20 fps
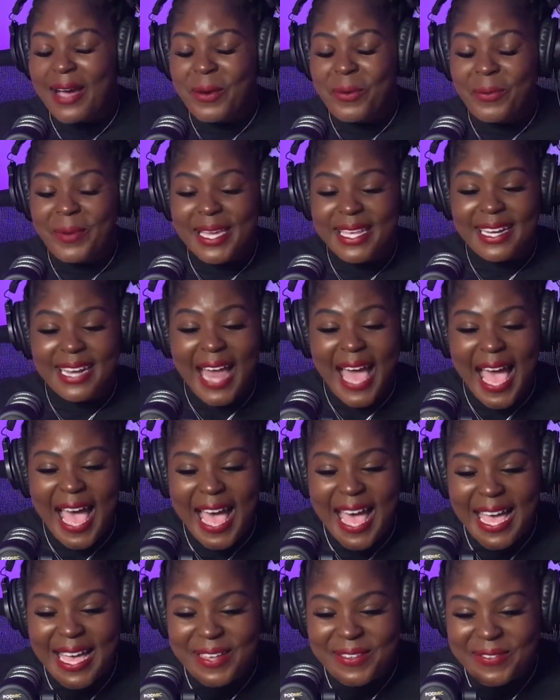We
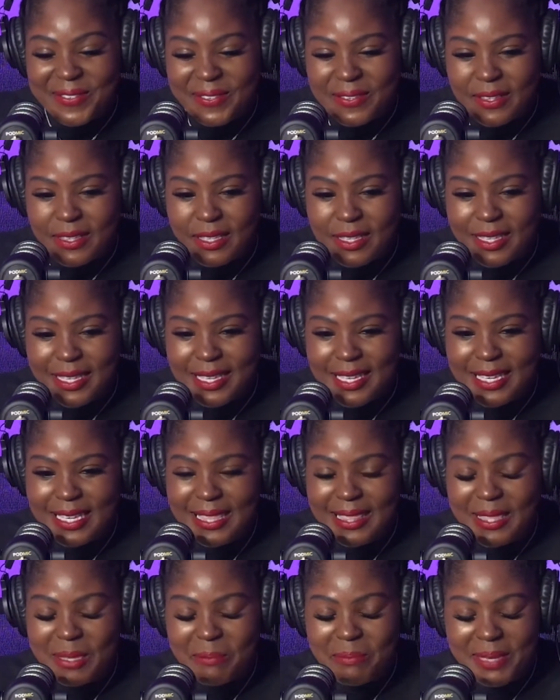live
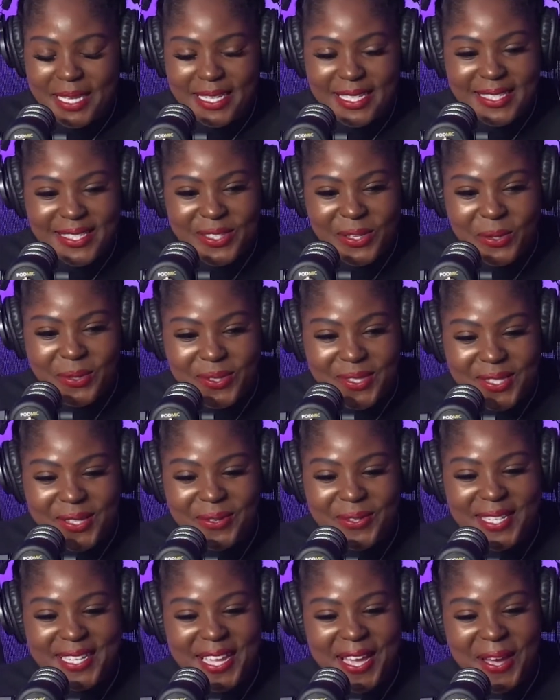in the Big Stu
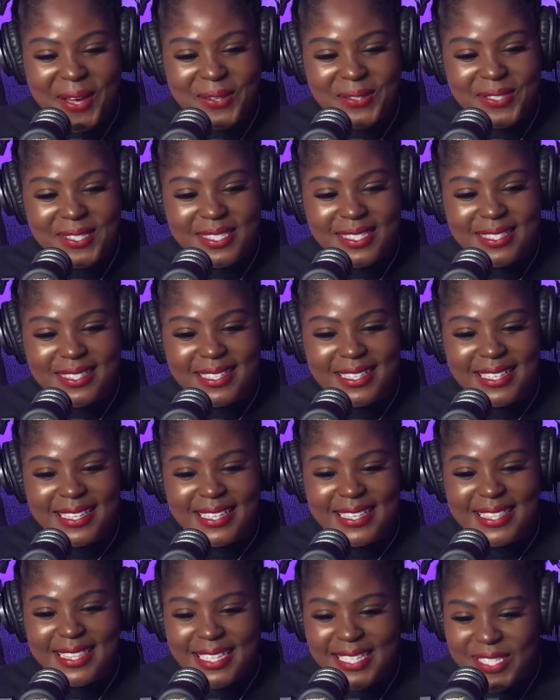Studios.
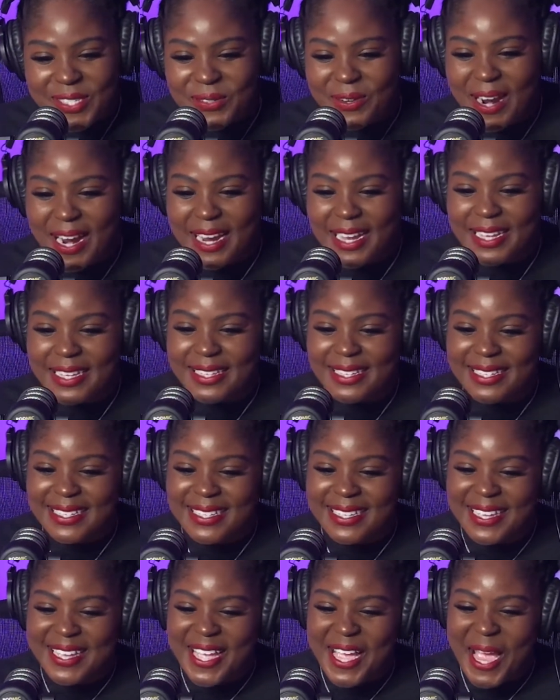That's right.
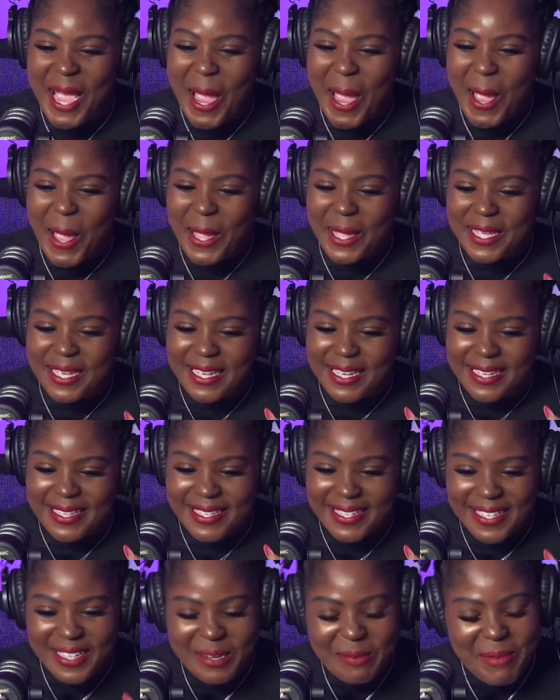
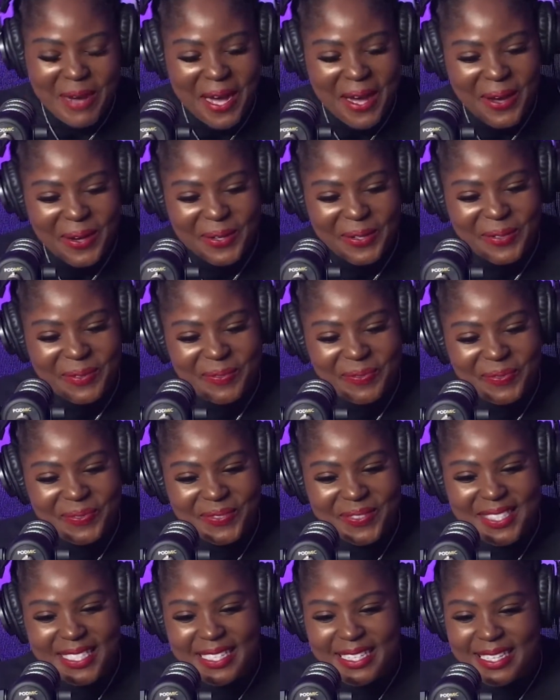Young Moe
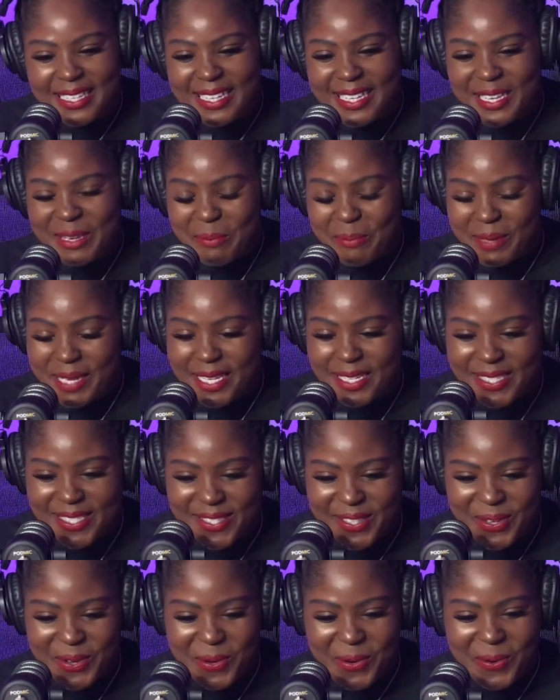and Big
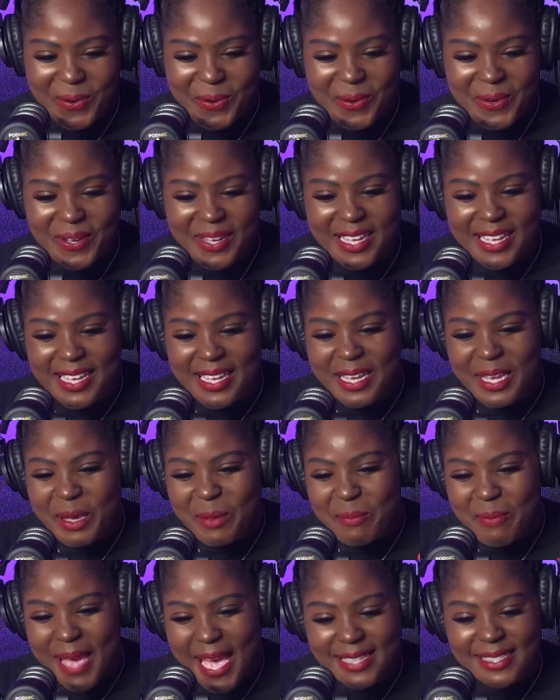Stu
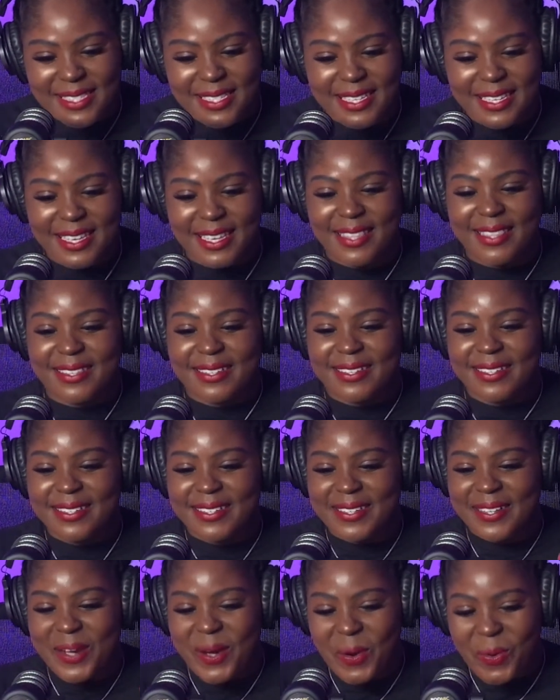back together
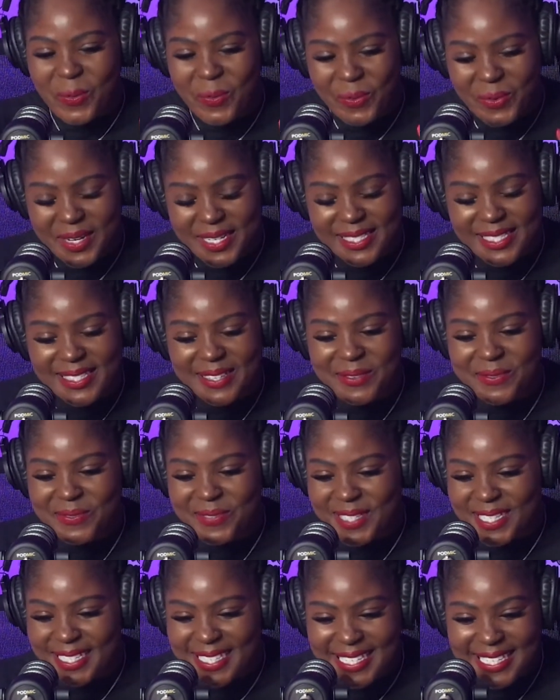once a
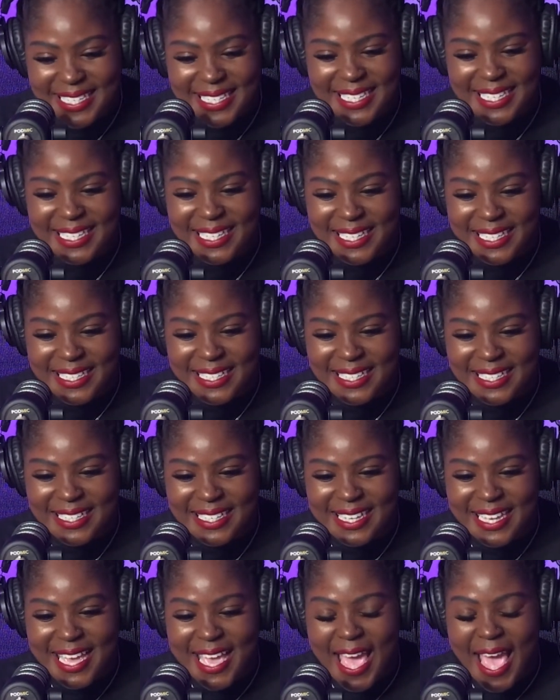fucking again.
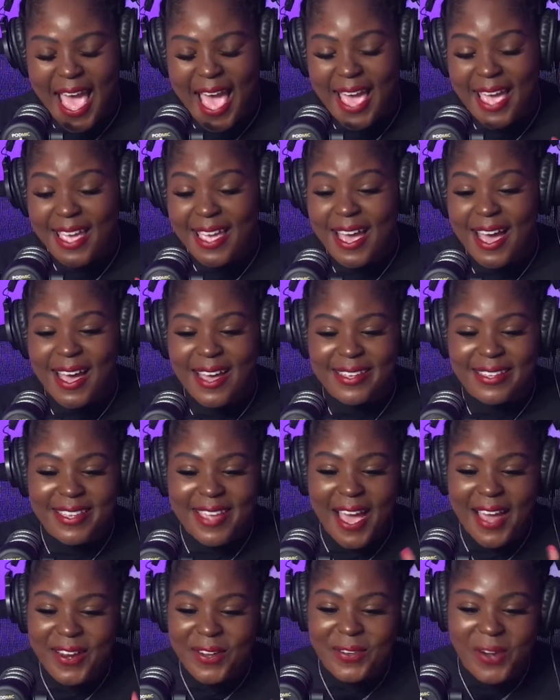Hey, y'all
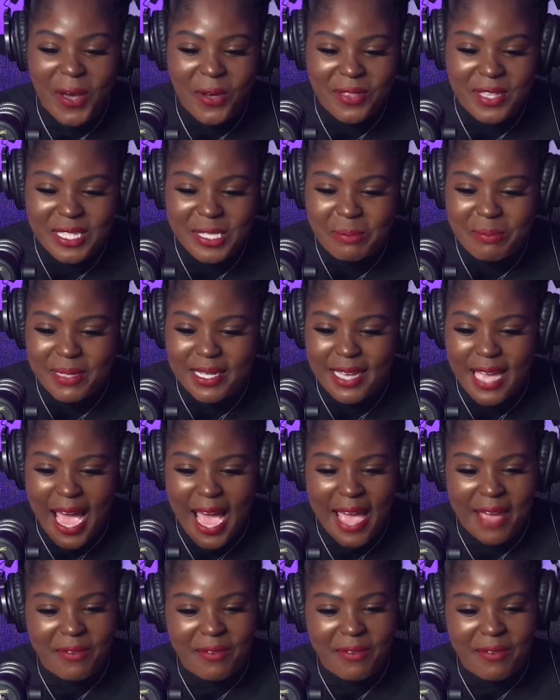don't know this, but I